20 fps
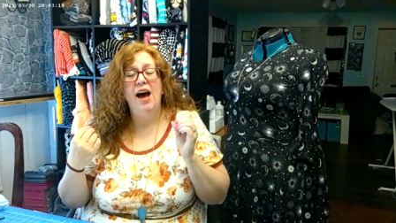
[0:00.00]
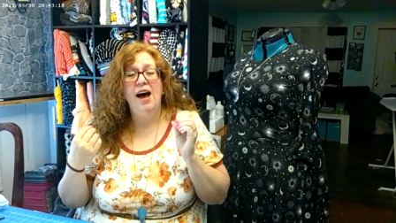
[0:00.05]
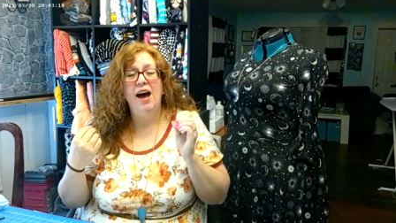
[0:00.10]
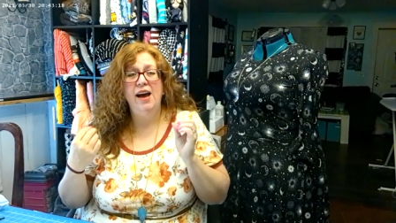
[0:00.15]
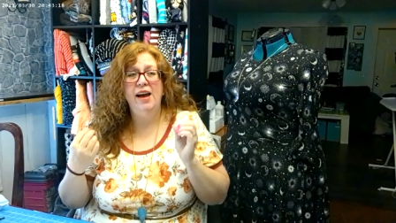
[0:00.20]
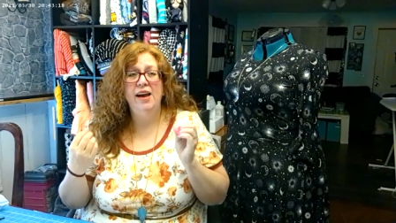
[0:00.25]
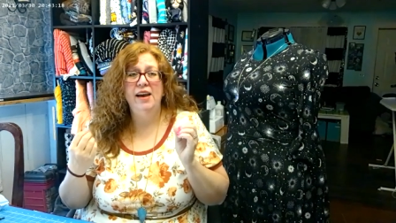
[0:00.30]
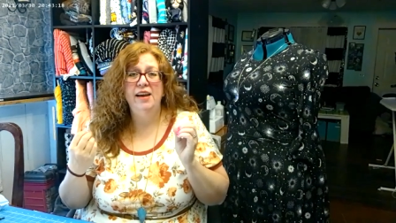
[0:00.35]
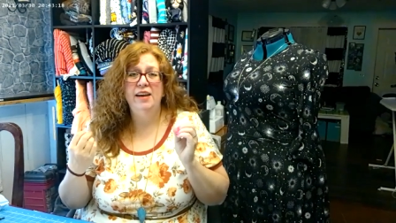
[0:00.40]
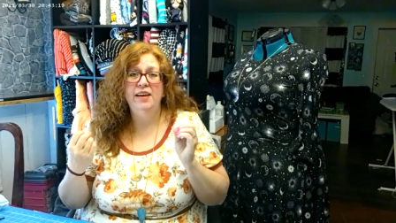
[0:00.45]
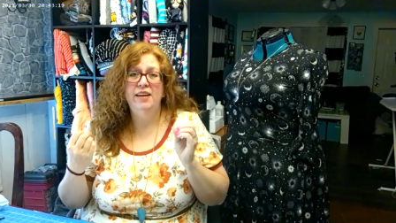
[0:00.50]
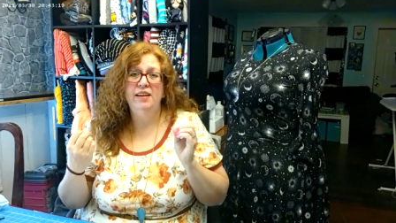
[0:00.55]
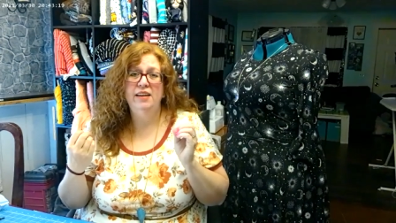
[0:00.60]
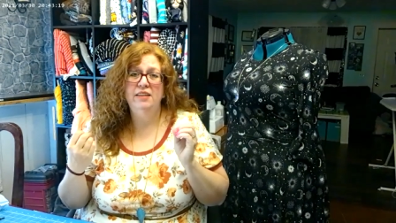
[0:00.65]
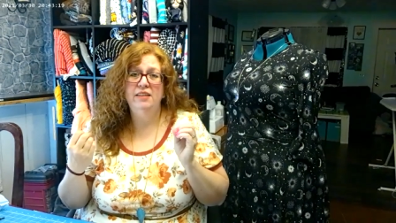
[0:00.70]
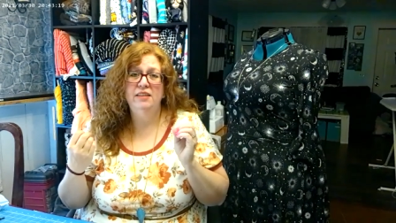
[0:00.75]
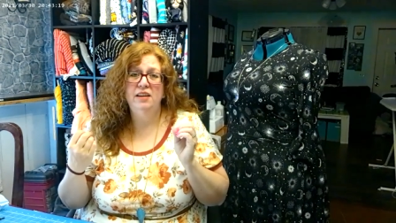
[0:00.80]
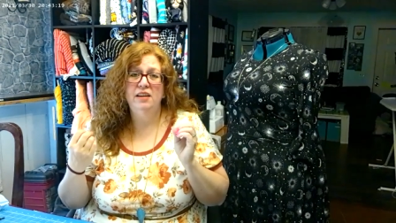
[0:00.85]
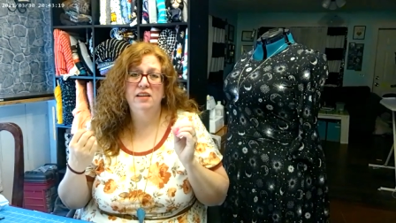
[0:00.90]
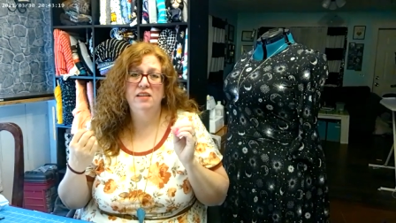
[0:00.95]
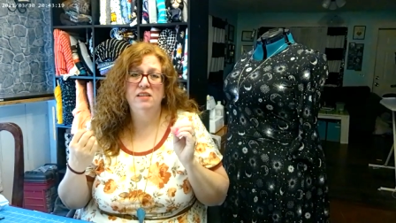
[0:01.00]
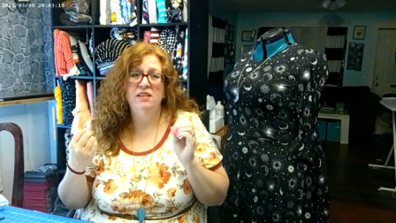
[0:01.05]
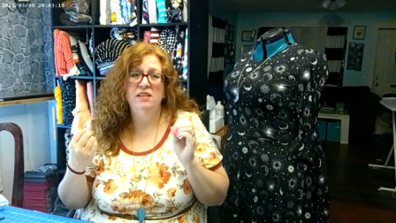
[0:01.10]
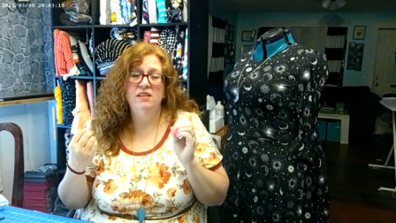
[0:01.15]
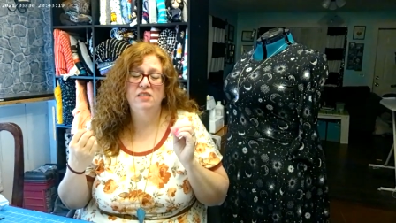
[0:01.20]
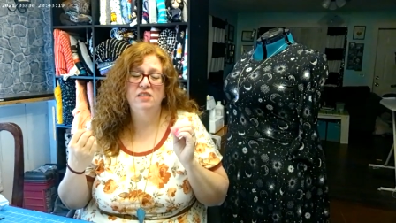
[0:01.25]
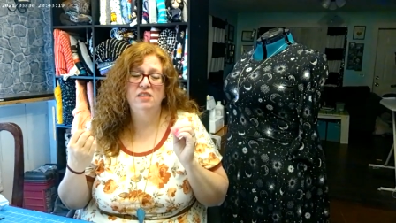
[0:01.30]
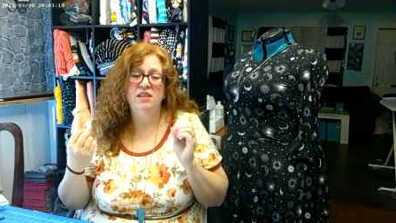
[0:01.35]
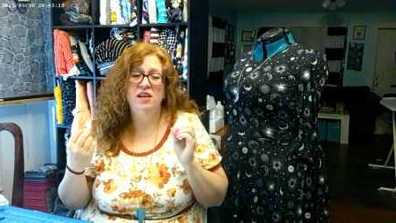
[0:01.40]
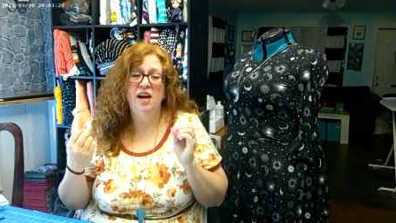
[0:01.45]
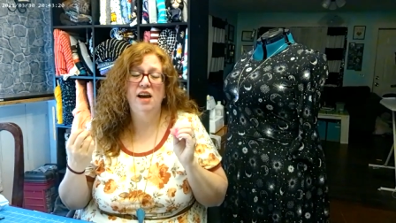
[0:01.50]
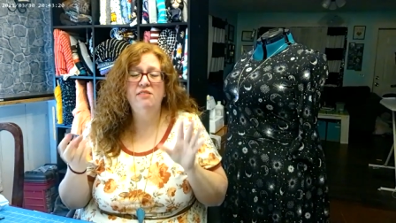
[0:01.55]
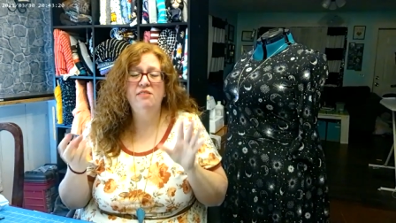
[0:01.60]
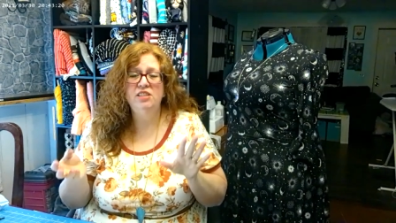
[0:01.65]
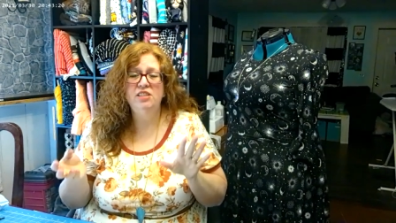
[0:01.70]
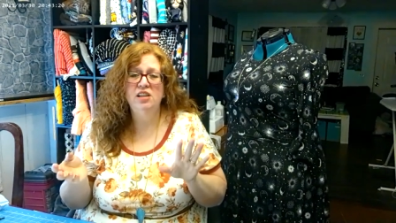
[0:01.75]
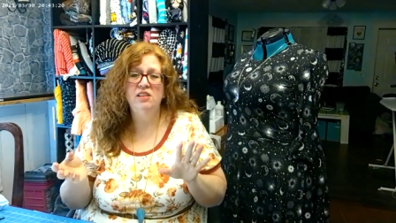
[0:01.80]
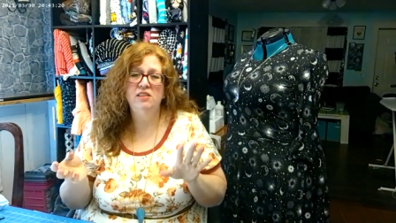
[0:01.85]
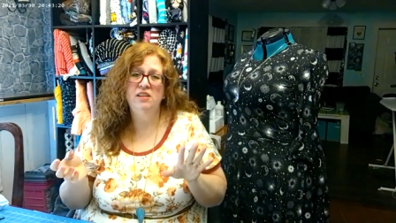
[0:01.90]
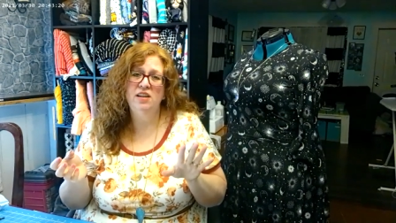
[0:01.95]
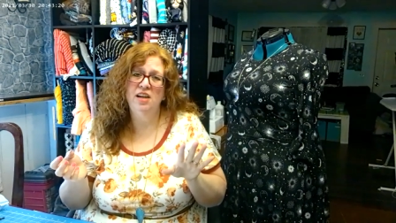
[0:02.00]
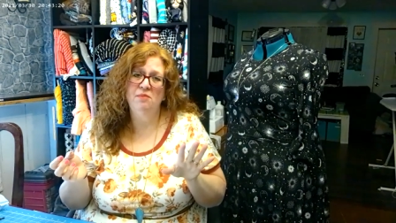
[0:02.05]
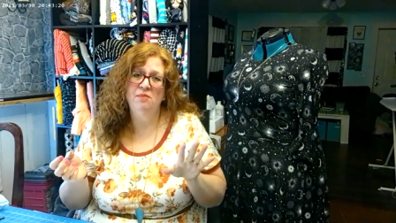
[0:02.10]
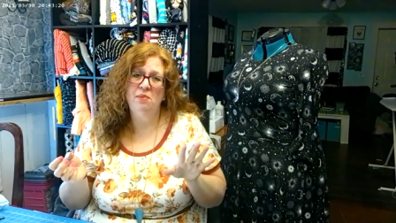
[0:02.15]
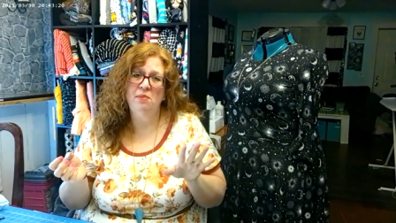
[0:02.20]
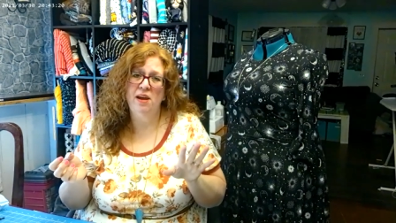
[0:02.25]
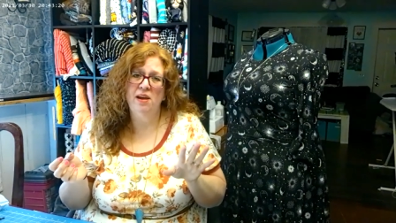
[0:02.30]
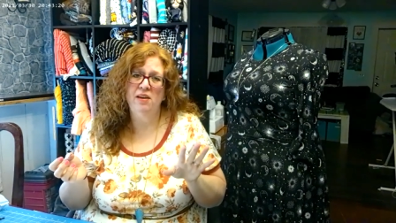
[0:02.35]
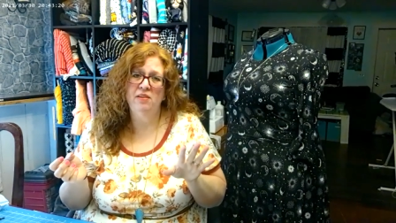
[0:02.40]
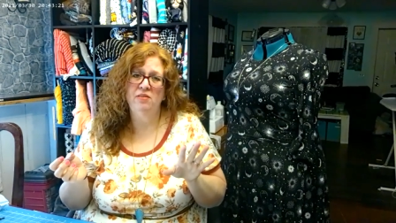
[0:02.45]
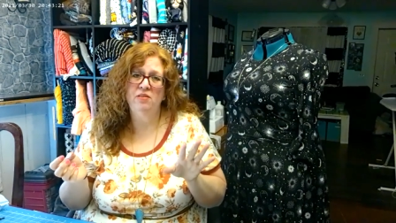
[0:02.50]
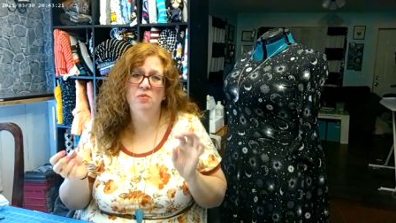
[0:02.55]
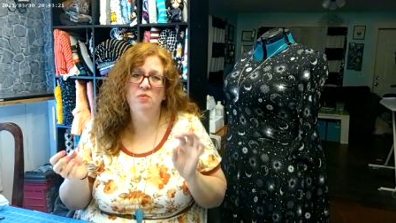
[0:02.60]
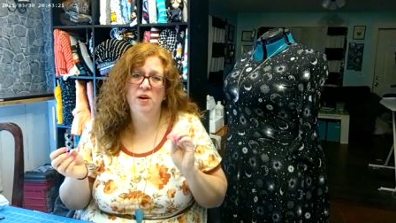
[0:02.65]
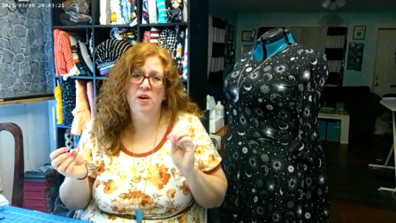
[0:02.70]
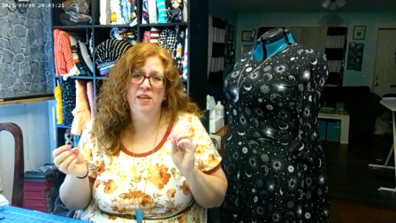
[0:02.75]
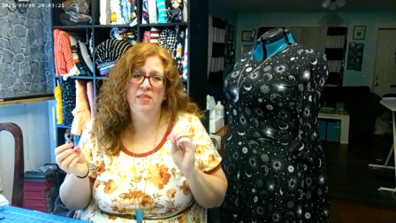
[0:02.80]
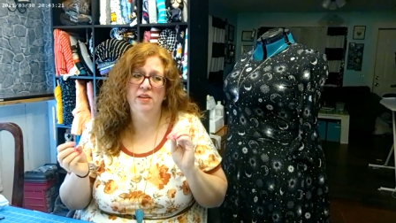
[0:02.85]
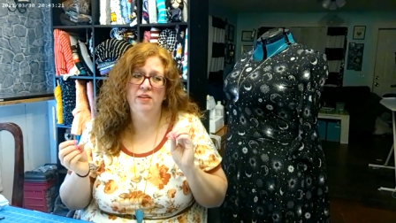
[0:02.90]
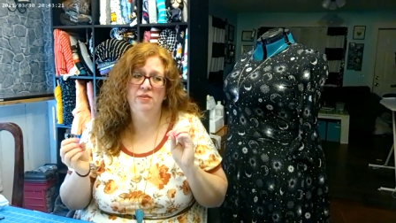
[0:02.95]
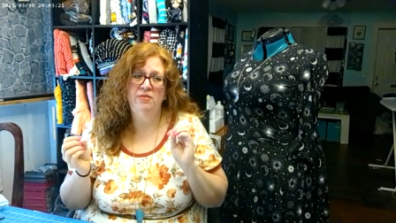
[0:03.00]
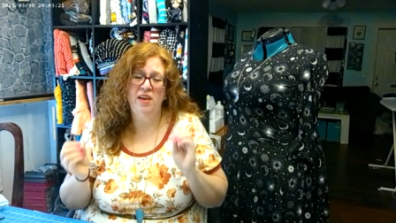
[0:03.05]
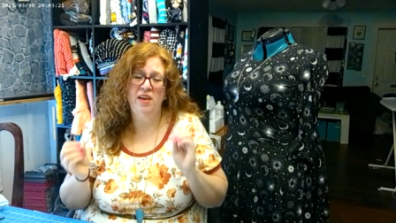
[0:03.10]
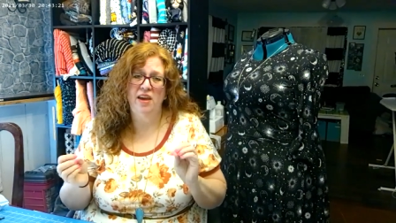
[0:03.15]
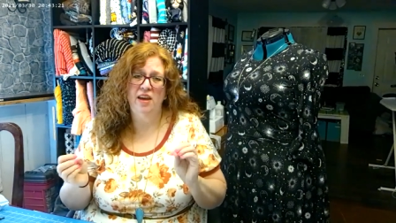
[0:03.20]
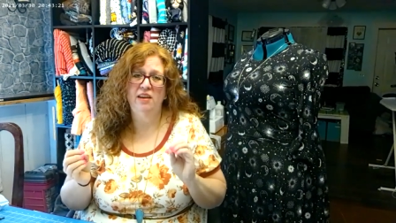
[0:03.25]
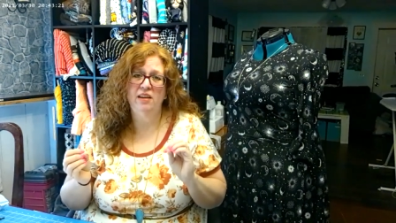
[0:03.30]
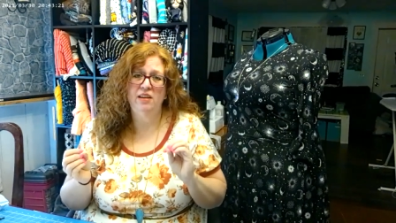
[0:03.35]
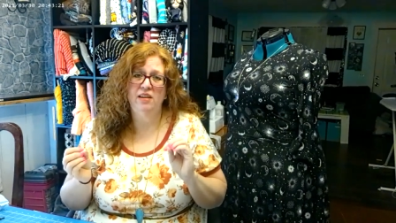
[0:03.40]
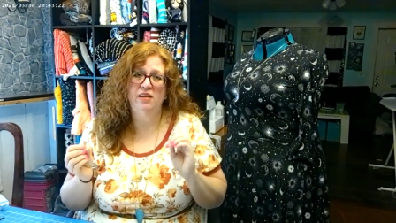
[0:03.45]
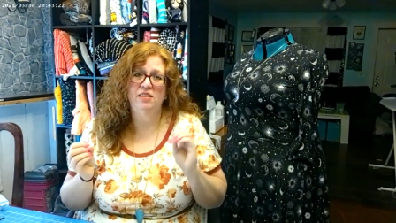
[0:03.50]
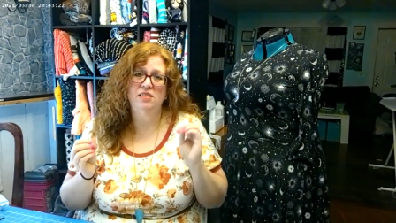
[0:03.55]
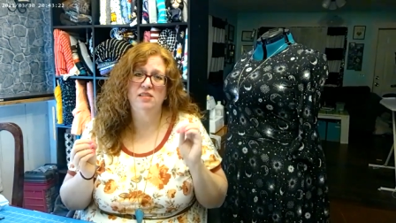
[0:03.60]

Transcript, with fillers: I haven't done the neckband the way that they